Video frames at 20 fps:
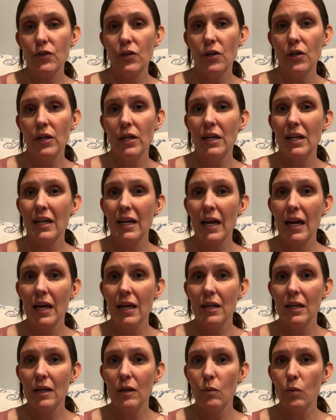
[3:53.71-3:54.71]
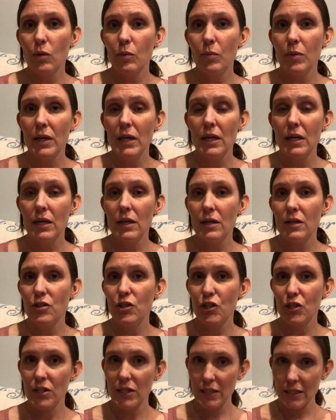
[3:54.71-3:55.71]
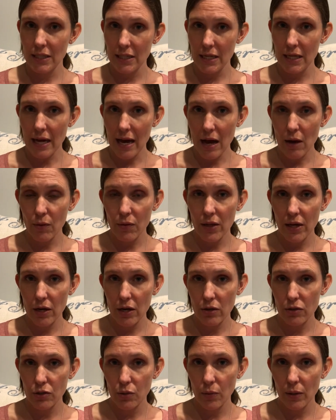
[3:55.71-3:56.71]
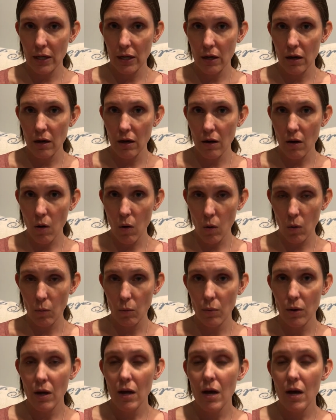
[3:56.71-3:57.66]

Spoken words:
And again, it will be just to see how they are doing home.